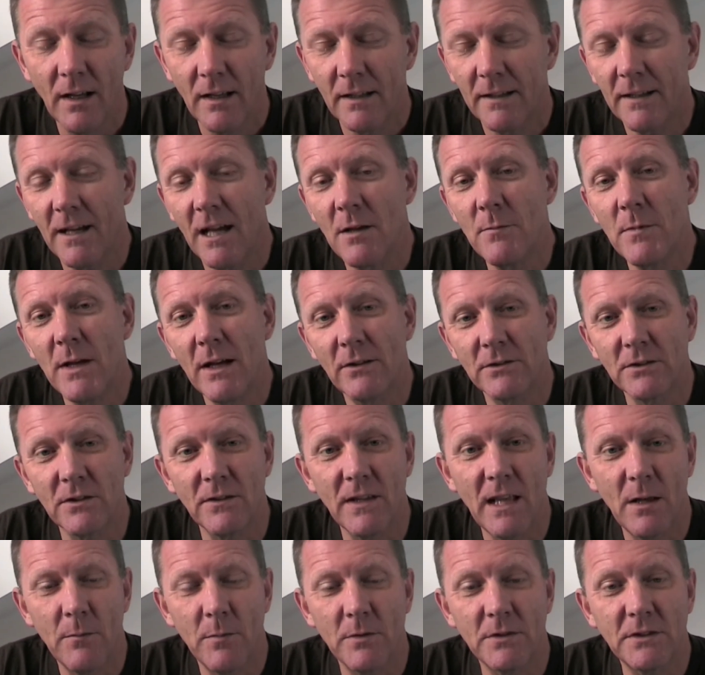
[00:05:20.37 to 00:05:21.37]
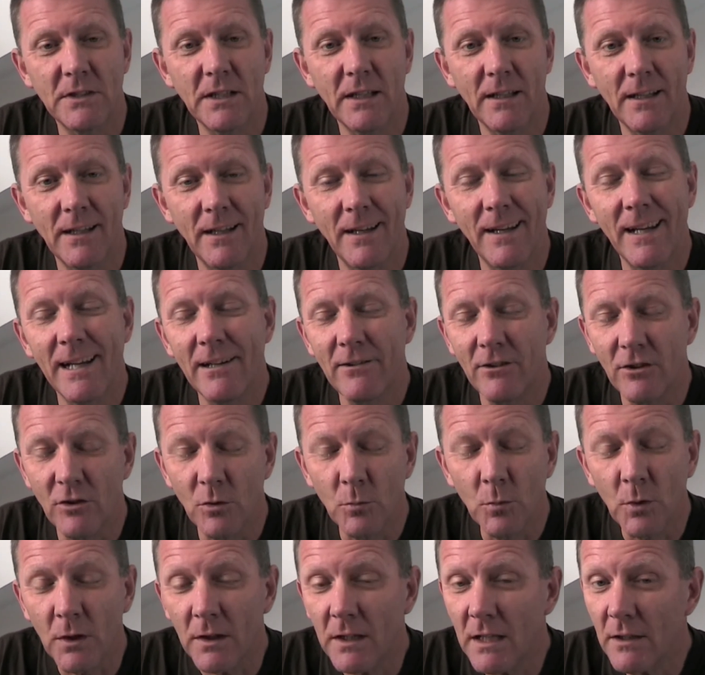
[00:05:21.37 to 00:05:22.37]
came out of that particular era
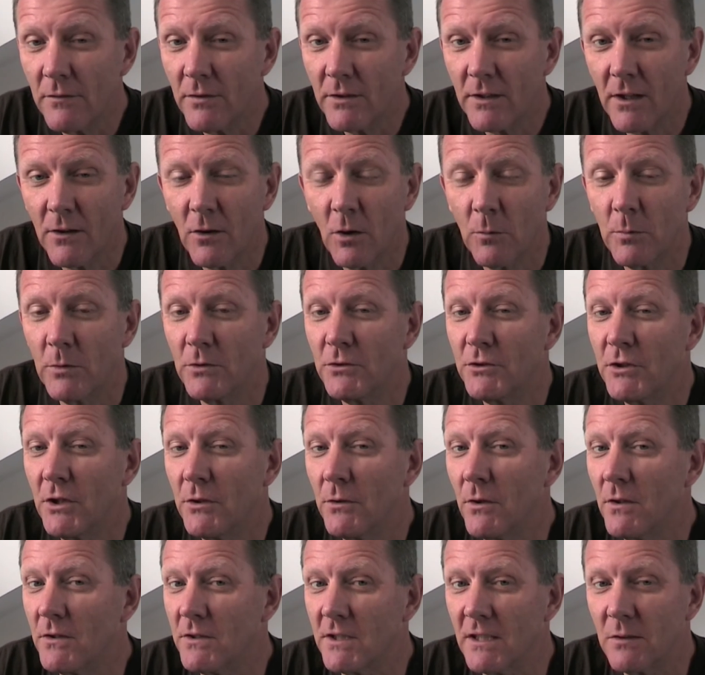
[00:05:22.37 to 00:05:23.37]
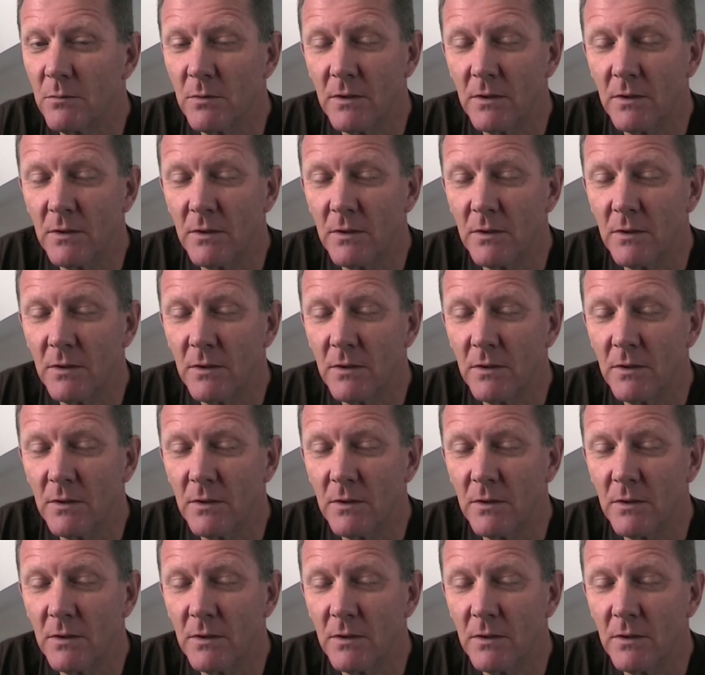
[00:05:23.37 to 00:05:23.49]
and were given an opportunity,